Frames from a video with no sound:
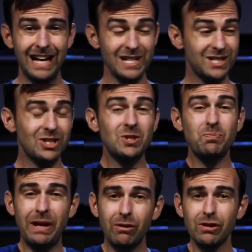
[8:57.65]
a
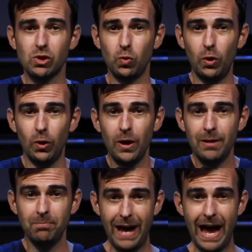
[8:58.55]
spiritual
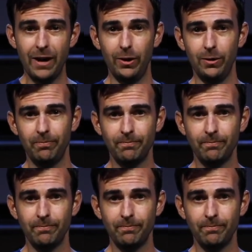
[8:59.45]
battle.